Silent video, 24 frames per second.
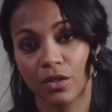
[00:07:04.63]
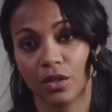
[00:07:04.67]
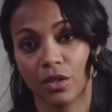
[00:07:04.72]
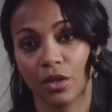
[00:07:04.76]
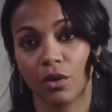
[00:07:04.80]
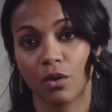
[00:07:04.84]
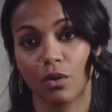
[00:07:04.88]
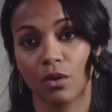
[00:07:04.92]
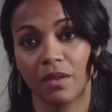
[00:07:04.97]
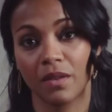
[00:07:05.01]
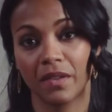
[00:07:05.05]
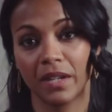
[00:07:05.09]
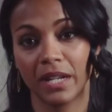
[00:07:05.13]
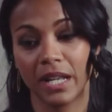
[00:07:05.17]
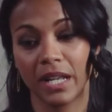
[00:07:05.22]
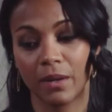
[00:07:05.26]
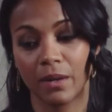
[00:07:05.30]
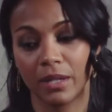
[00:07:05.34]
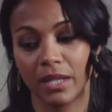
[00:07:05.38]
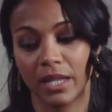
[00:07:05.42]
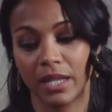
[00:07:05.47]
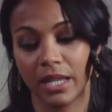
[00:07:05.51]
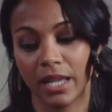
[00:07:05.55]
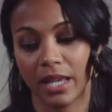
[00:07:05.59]
becoming a
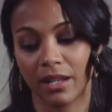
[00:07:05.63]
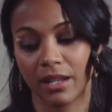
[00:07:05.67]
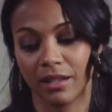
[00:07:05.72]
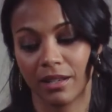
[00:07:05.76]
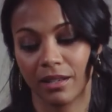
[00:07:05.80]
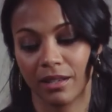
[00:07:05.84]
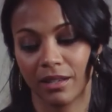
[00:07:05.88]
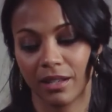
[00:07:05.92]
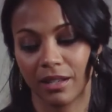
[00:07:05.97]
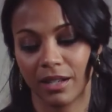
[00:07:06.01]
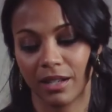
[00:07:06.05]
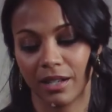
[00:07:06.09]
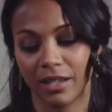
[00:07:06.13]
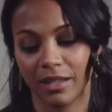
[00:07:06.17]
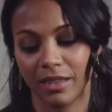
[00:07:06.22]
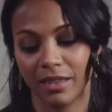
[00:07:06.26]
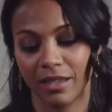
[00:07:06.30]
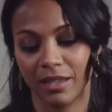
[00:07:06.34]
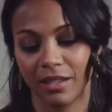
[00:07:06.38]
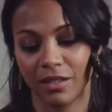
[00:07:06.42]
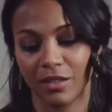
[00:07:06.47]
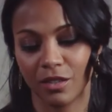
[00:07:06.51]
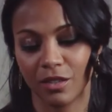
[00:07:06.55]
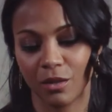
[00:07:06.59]
sci-fi icon
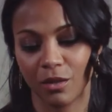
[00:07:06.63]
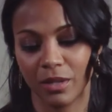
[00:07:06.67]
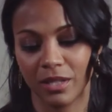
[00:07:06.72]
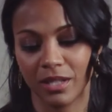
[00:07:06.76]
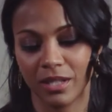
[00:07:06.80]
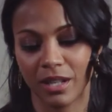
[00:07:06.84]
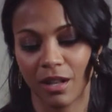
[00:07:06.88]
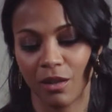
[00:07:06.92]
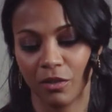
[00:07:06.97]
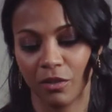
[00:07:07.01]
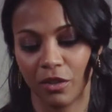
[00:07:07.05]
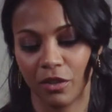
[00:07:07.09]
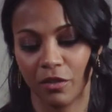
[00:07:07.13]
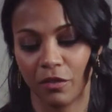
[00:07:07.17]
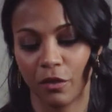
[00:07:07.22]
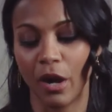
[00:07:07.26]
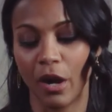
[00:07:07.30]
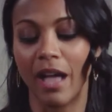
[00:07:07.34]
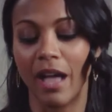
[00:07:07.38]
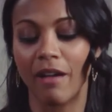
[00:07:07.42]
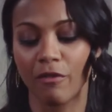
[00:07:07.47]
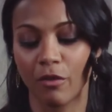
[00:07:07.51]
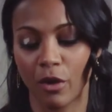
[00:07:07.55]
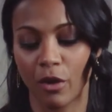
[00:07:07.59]
in Avatar
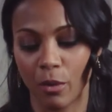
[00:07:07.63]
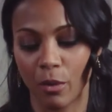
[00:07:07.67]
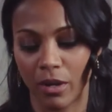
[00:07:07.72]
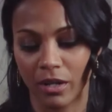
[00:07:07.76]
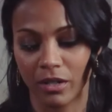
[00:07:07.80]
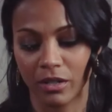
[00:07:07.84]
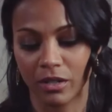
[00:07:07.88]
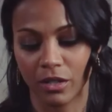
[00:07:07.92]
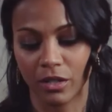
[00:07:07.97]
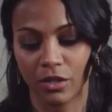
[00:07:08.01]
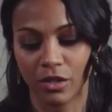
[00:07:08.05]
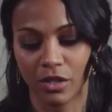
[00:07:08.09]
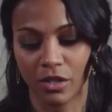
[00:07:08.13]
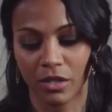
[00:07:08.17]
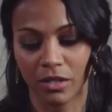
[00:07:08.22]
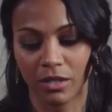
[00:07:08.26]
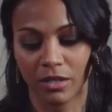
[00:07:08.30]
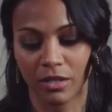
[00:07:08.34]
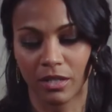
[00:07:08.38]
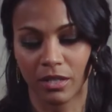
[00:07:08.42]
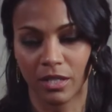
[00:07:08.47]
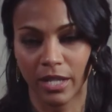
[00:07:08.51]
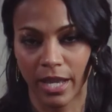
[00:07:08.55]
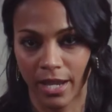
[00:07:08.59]
and Guardians of the
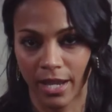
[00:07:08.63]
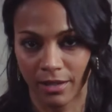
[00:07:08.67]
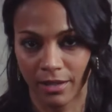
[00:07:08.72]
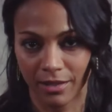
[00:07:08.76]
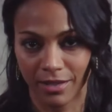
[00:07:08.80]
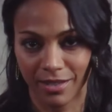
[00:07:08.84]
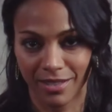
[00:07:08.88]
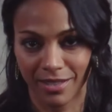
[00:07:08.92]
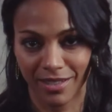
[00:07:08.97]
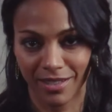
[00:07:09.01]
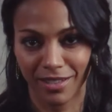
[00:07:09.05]
Galaxy,